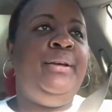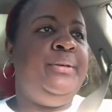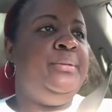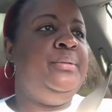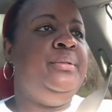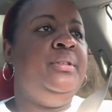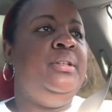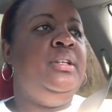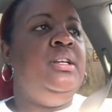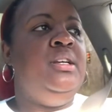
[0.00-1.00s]
No.
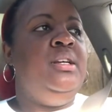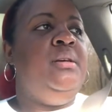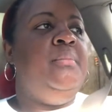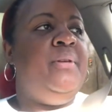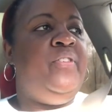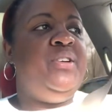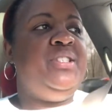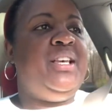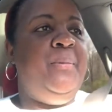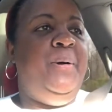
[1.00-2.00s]
My
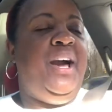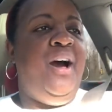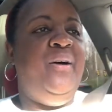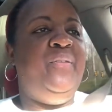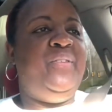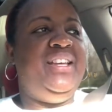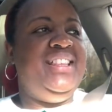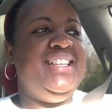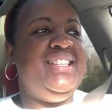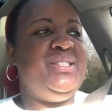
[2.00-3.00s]
first cup of coffee
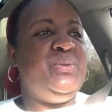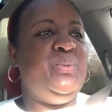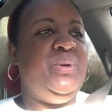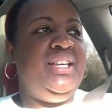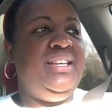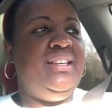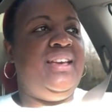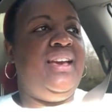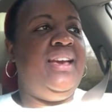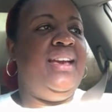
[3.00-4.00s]
this week.
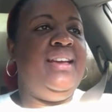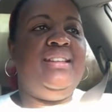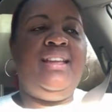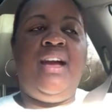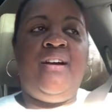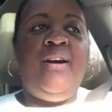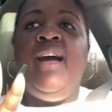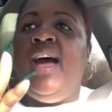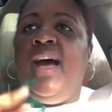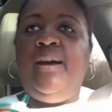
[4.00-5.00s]
And y'all,
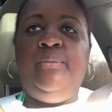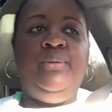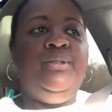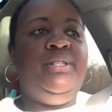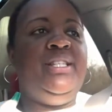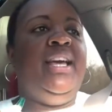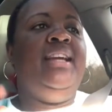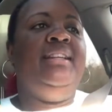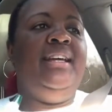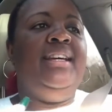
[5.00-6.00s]
I will say
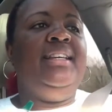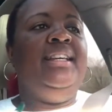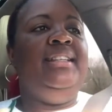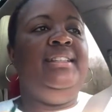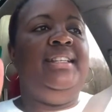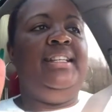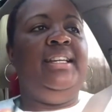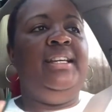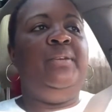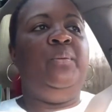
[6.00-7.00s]
Dunkin
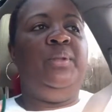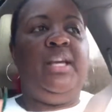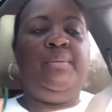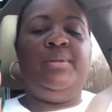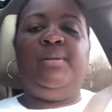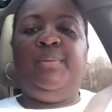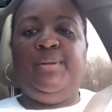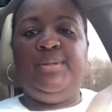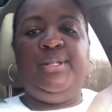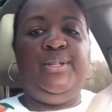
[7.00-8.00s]
did what they were
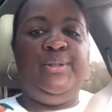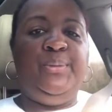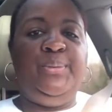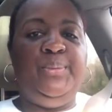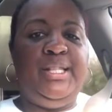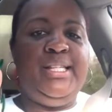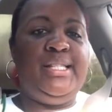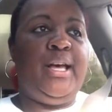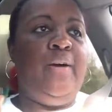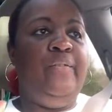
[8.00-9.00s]
supposed to do with
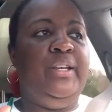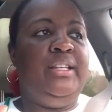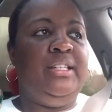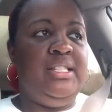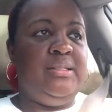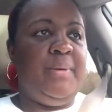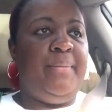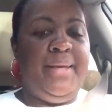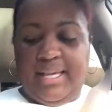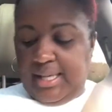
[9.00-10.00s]
this coffee. Because,
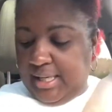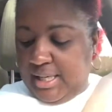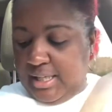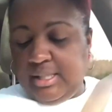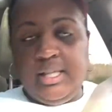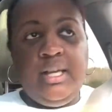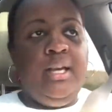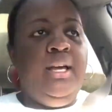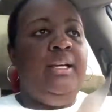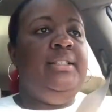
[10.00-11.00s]
baby, it is
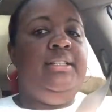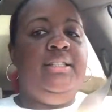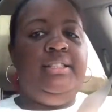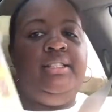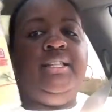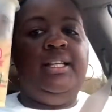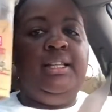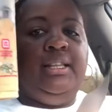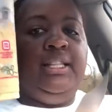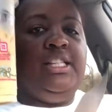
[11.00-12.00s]

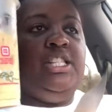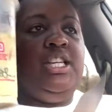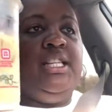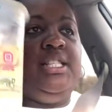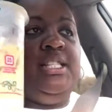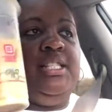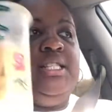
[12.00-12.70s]
delicious.